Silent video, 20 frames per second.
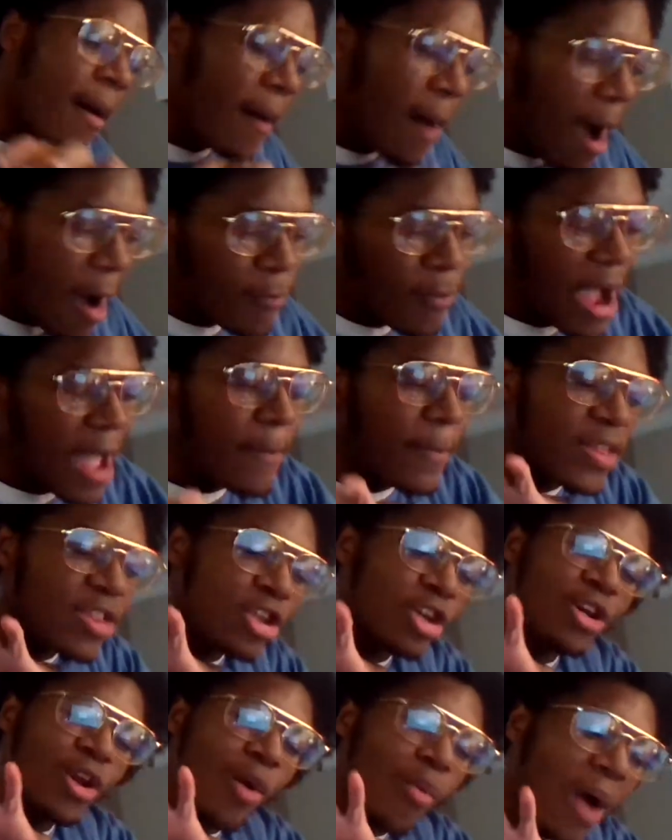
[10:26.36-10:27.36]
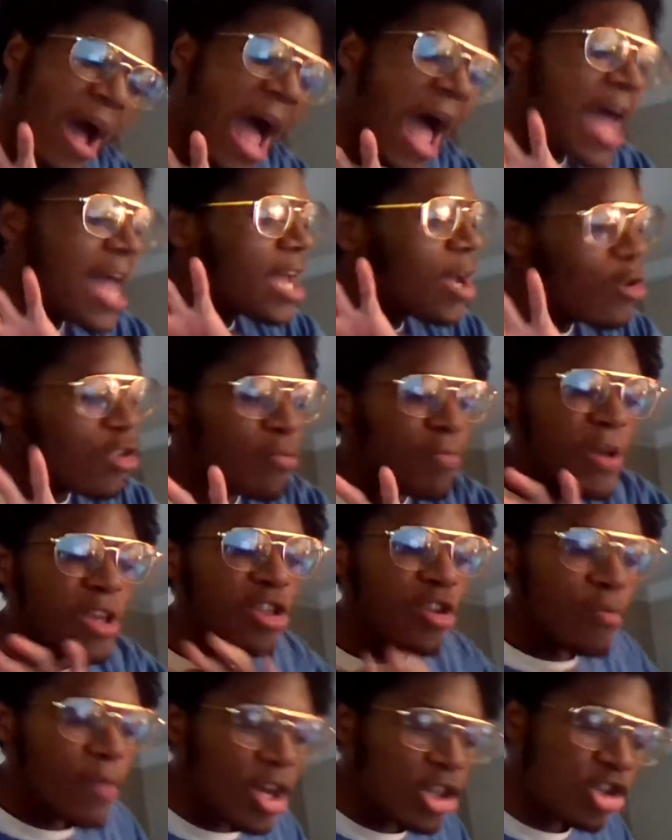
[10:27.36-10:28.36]
Alright, but you know what? I ain't gonna speak
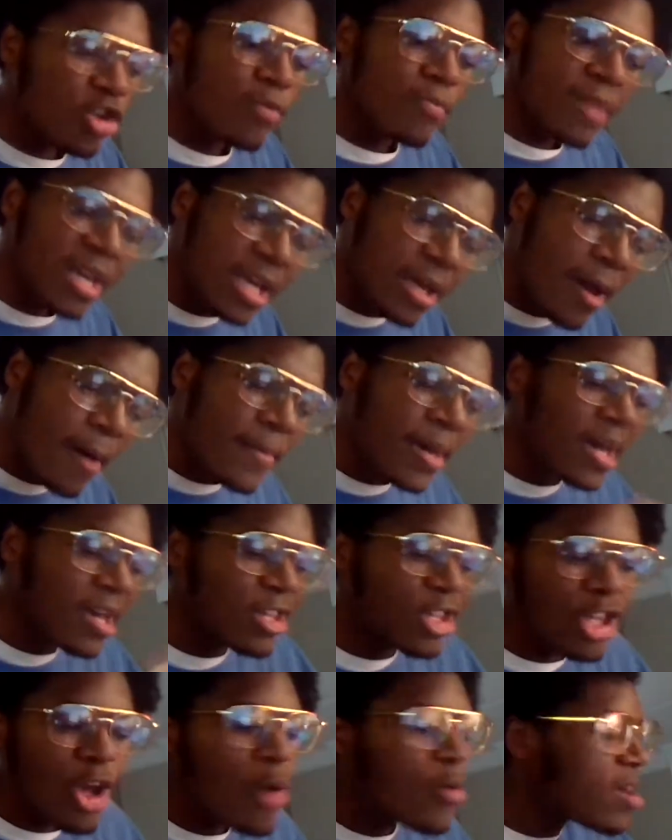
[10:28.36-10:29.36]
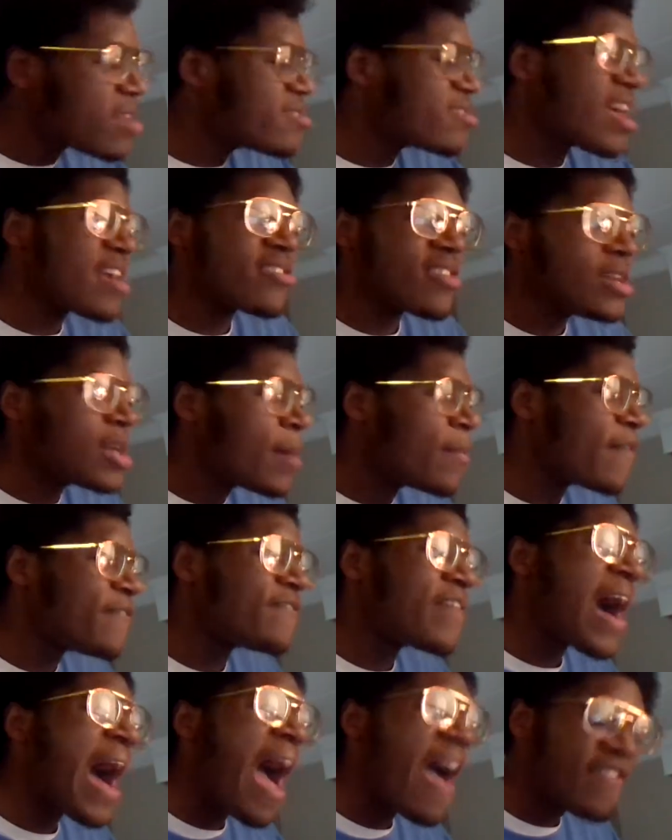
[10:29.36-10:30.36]
too much on me because, yo, contestant number
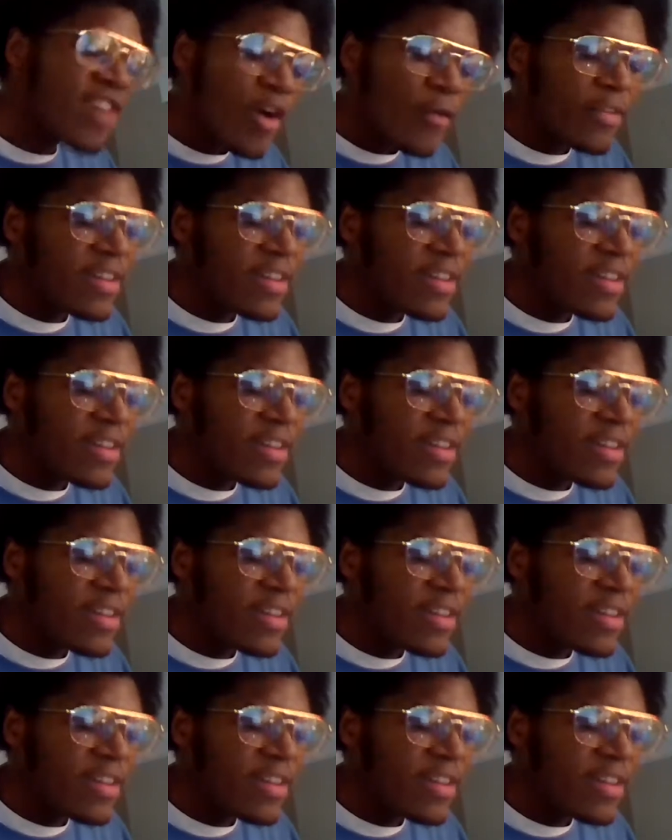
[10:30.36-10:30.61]
five,